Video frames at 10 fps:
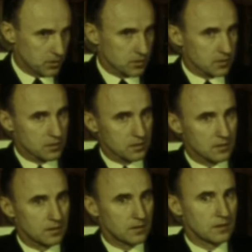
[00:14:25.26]
basis,
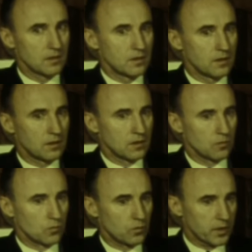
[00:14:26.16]

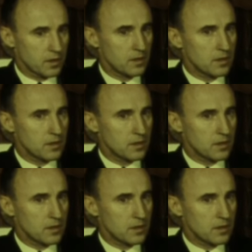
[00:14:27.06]
ready